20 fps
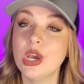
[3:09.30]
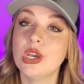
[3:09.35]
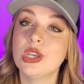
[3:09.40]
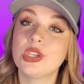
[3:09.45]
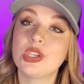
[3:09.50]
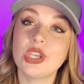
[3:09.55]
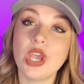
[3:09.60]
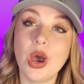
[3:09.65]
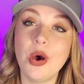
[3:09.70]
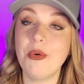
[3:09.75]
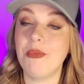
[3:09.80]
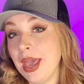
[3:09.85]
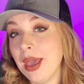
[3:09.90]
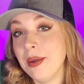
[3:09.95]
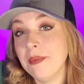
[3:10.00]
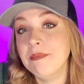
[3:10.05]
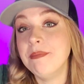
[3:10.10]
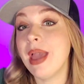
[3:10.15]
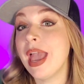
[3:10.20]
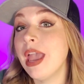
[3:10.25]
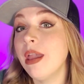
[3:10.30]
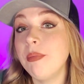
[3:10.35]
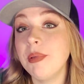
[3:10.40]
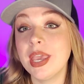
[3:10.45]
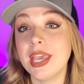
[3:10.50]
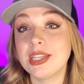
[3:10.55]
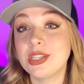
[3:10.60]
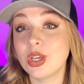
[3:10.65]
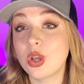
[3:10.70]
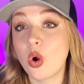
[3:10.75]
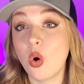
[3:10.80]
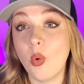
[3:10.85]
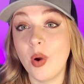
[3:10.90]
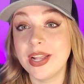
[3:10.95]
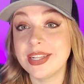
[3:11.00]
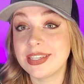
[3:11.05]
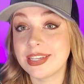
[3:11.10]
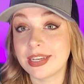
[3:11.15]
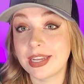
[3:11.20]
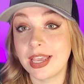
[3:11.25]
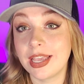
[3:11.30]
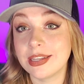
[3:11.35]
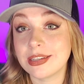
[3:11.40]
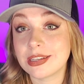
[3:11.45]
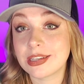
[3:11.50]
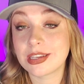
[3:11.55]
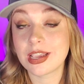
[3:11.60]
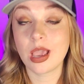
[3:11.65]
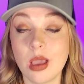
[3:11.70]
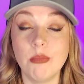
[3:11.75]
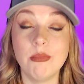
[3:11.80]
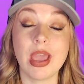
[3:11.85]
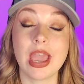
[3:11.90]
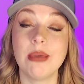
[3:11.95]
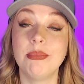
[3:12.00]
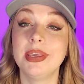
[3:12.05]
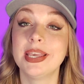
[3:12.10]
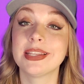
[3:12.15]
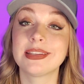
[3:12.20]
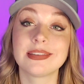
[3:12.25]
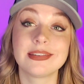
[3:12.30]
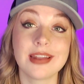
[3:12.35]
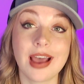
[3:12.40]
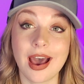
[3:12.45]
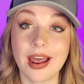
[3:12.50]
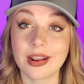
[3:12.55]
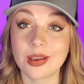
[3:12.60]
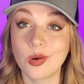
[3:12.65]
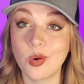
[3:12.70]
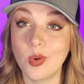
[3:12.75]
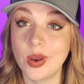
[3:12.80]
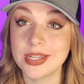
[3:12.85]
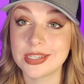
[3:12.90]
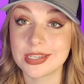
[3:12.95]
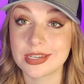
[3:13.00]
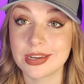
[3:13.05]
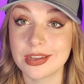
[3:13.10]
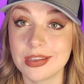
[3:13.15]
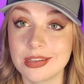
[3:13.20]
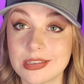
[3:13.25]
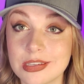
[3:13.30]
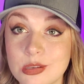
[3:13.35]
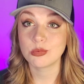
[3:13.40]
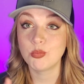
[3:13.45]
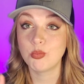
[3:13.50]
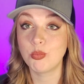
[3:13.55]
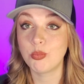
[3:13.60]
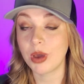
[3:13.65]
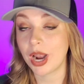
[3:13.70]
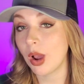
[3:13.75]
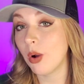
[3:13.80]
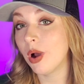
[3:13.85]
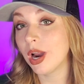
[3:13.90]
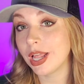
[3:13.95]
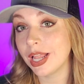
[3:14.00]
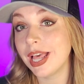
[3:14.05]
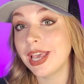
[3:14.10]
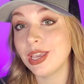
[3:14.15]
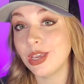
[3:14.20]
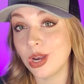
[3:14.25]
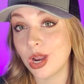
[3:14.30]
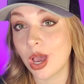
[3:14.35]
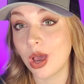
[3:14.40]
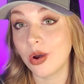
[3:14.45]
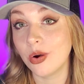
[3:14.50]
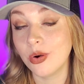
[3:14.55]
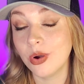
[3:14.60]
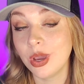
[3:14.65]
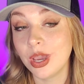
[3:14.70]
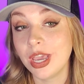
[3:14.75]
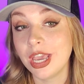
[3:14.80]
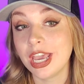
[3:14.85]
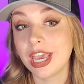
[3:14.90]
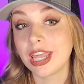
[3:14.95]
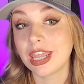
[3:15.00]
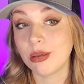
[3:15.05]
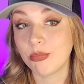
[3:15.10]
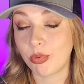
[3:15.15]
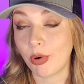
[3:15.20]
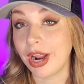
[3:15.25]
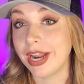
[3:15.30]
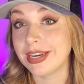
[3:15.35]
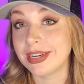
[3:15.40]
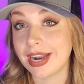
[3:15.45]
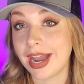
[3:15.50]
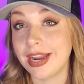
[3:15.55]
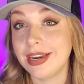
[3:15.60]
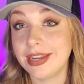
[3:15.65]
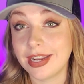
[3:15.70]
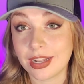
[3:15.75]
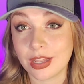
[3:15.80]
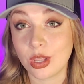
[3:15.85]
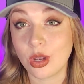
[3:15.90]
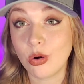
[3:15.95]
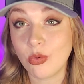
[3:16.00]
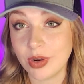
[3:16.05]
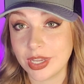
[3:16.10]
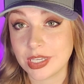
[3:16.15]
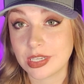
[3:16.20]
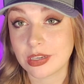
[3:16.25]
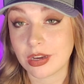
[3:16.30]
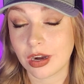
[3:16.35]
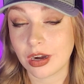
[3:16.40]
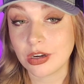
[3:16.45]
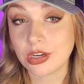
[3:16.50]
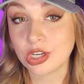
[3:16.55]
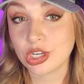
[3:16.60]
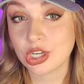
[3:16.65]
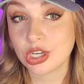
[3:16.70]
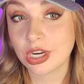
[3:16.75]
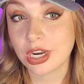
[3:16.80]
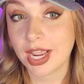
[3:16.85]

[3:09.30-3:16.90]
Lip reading: So maybe it's a coincidence, maybe it's not a coincidence, but I wanna let you know that Braden and I did a little research,